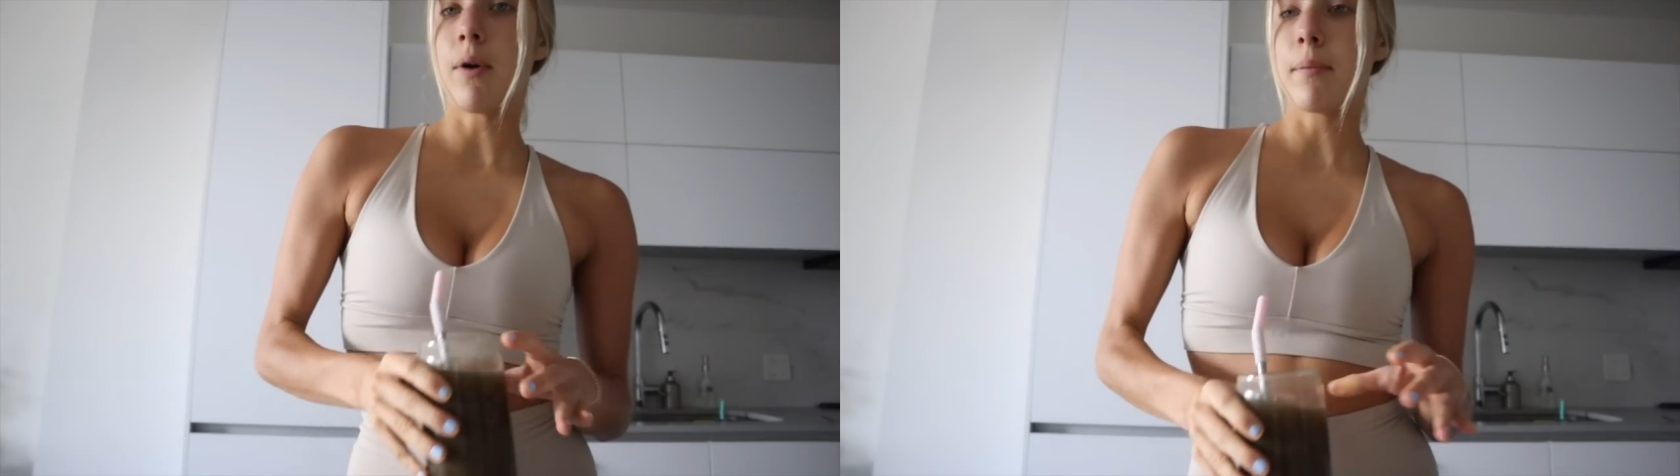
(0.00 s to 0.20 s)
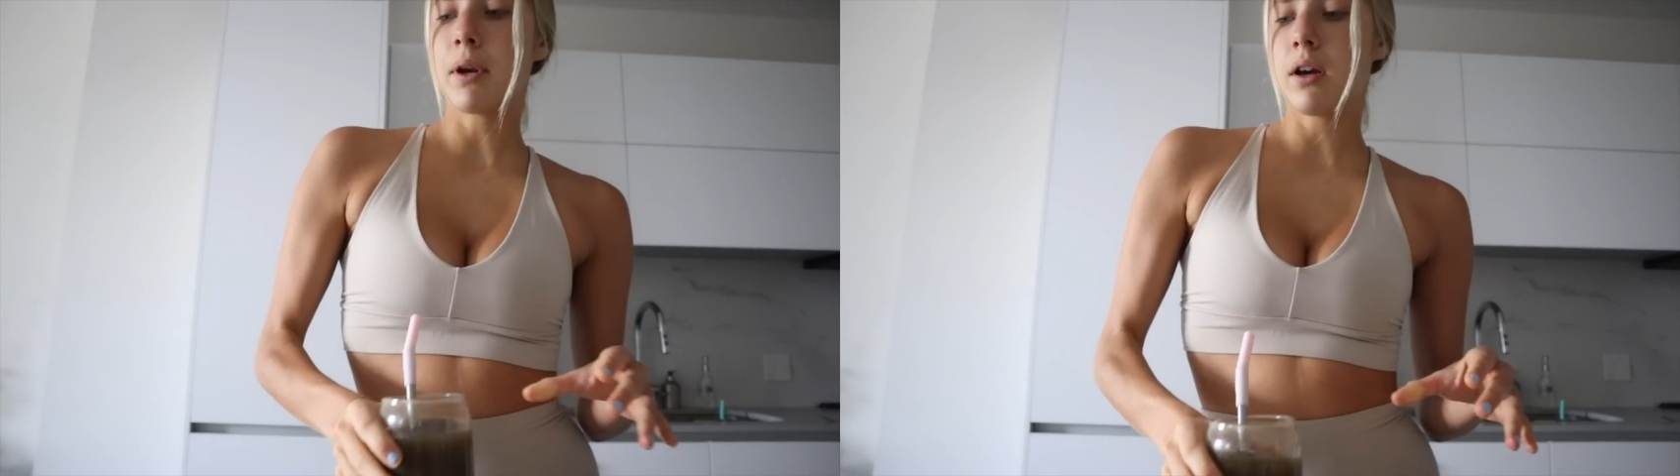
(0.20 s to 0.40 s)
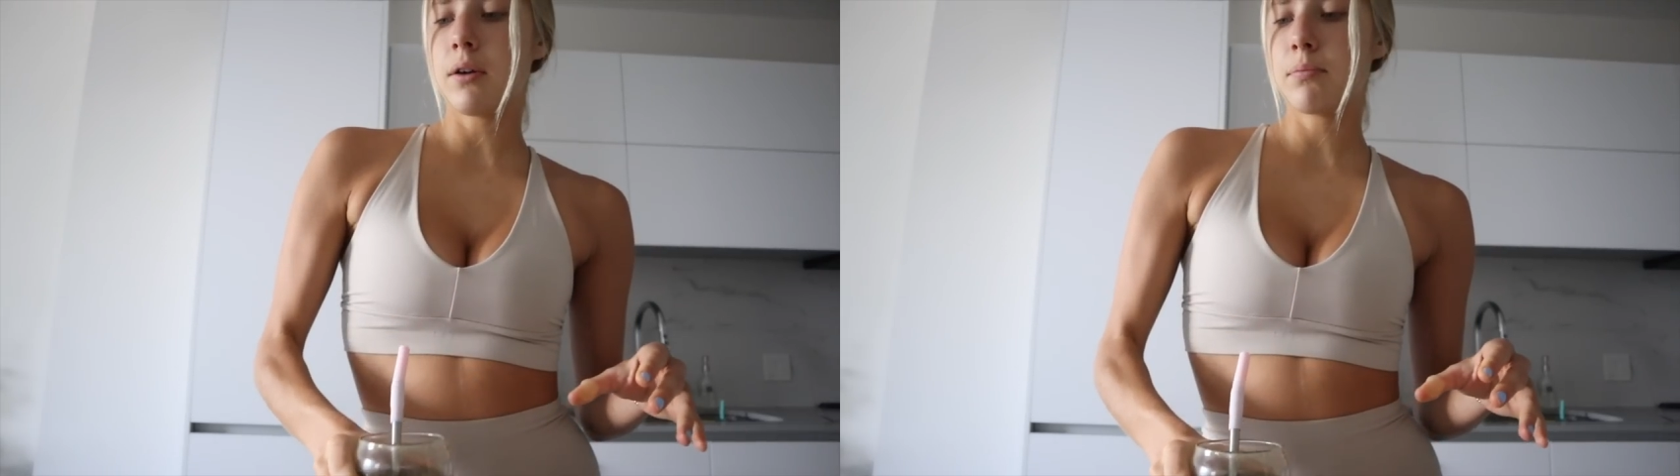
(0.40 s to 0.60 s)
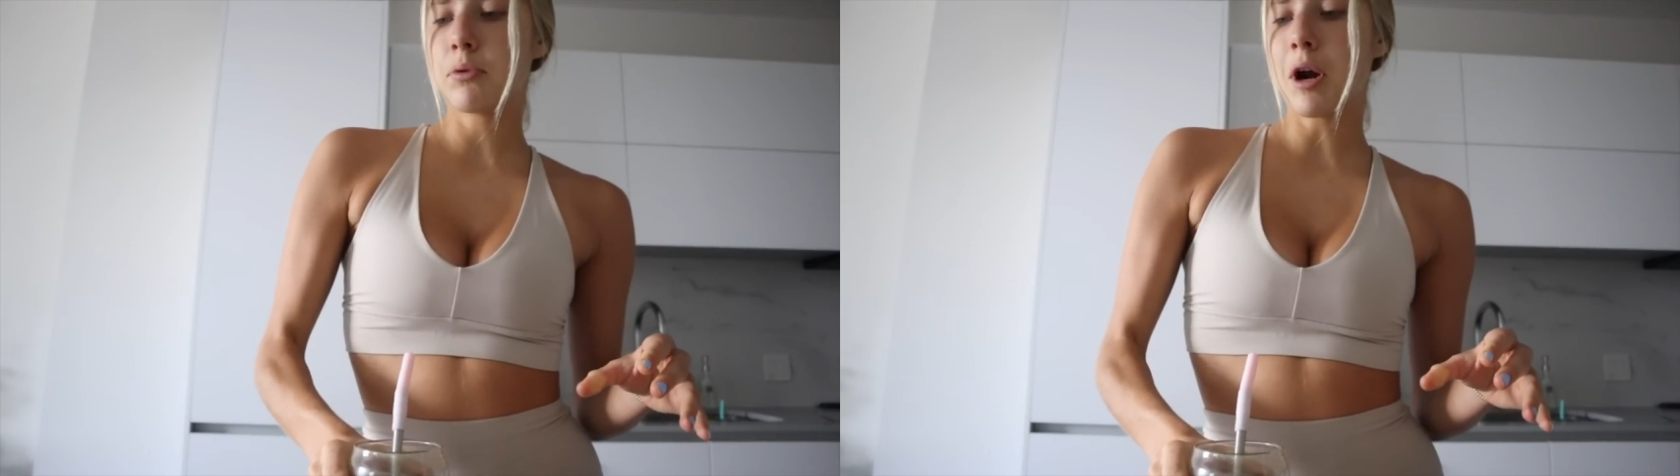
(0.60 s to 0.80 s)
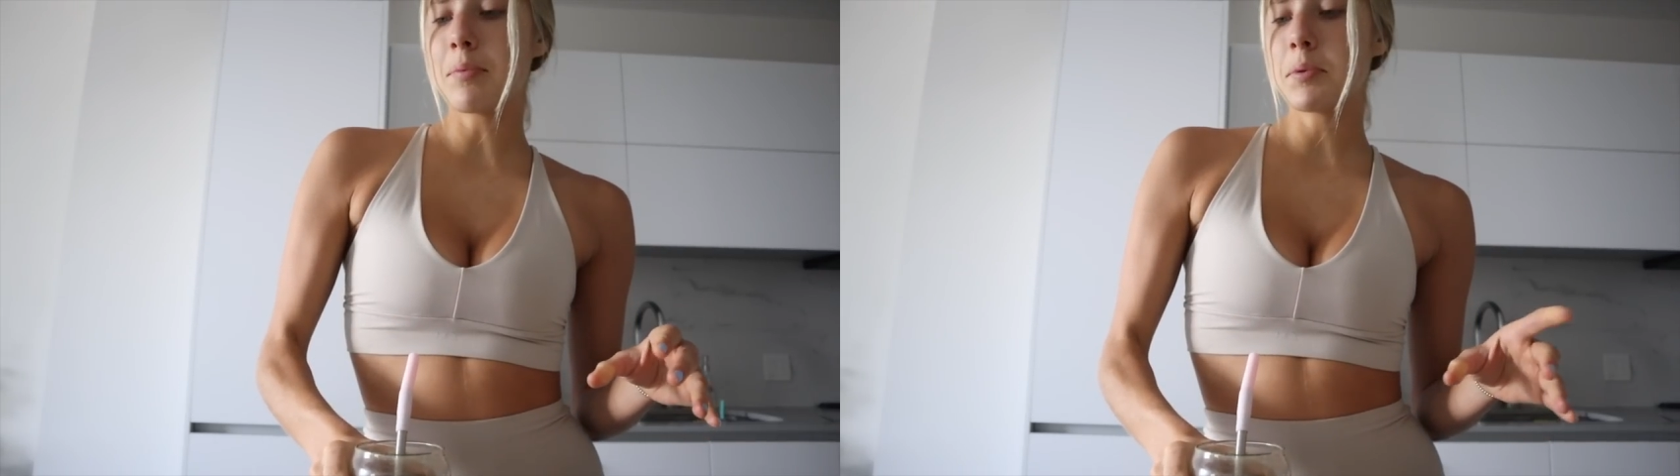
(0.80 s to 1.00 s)
I'm gonna
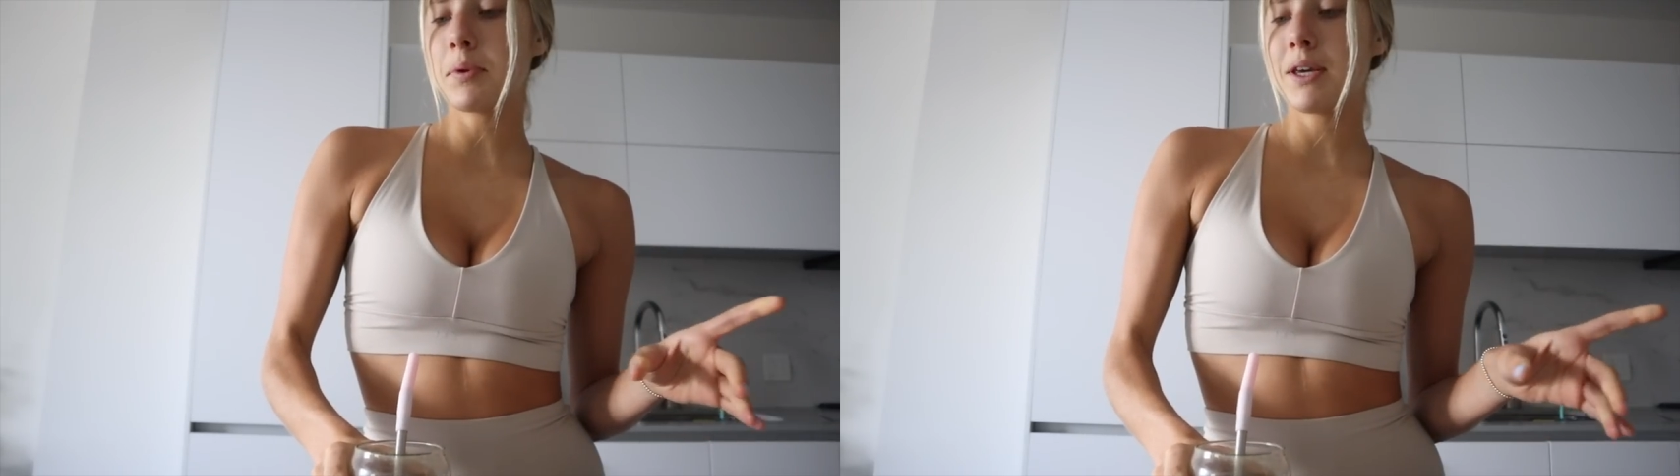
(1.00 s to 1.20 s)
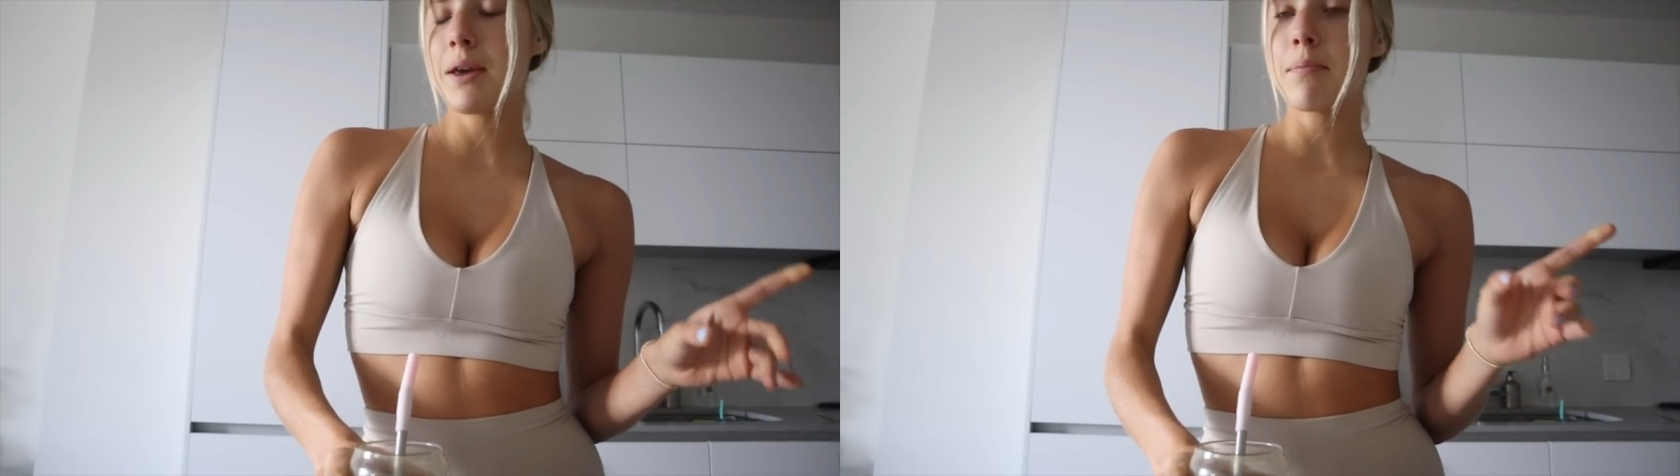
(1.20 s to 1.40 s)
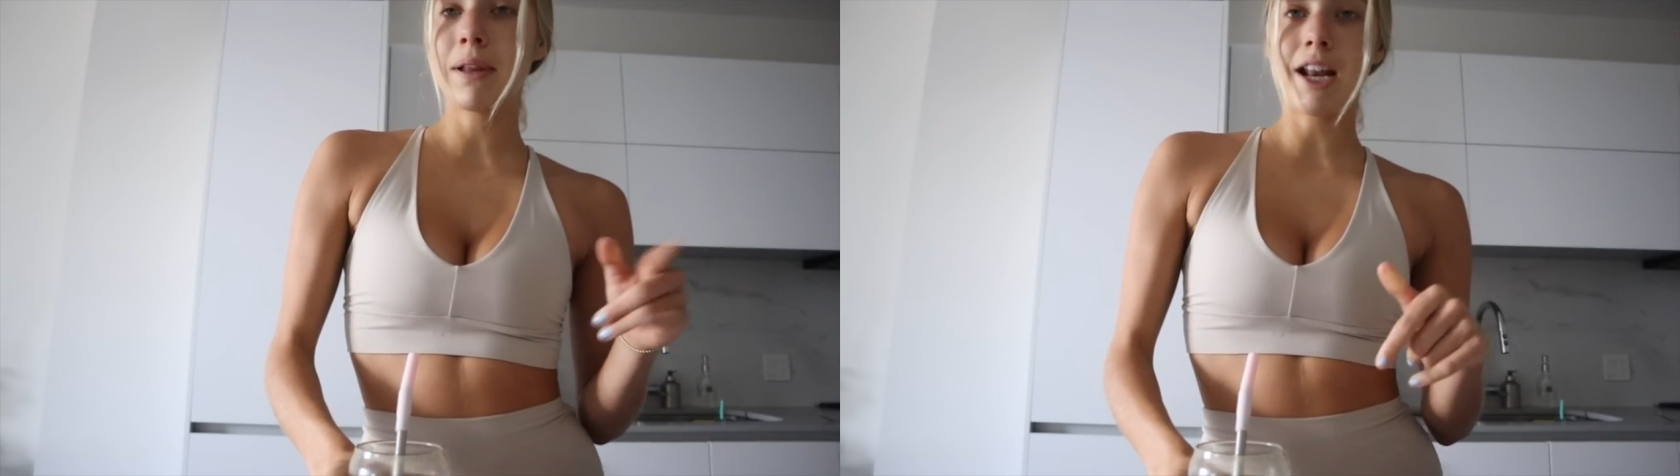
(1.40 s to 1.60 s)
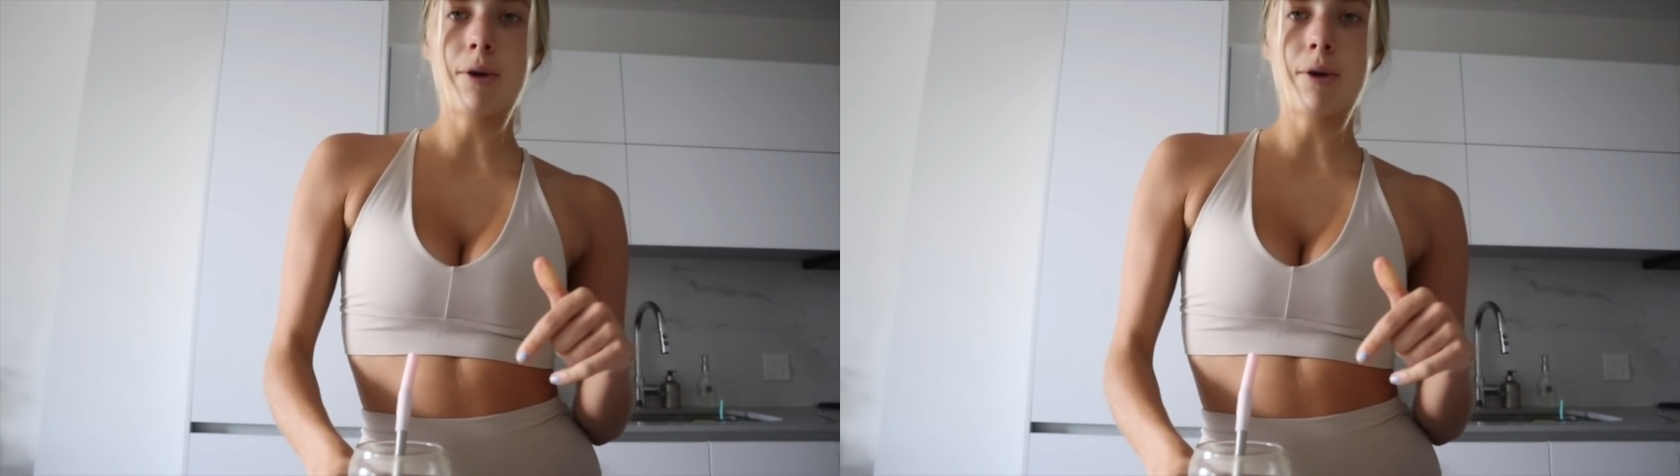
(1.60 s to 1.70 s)
probably plan